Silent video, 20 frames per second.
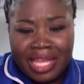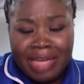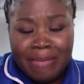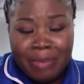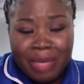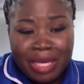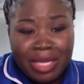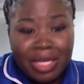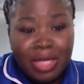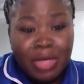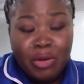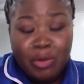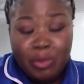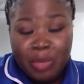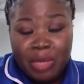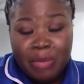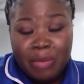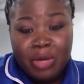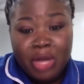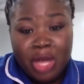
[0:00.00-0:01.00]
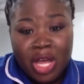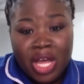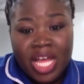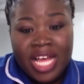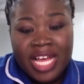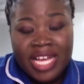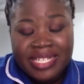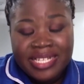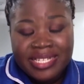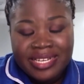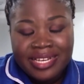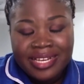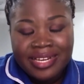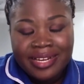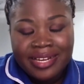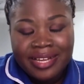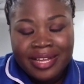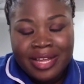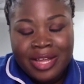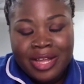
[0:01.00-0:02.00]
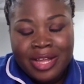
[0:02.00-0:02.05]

A lot of people are hurting.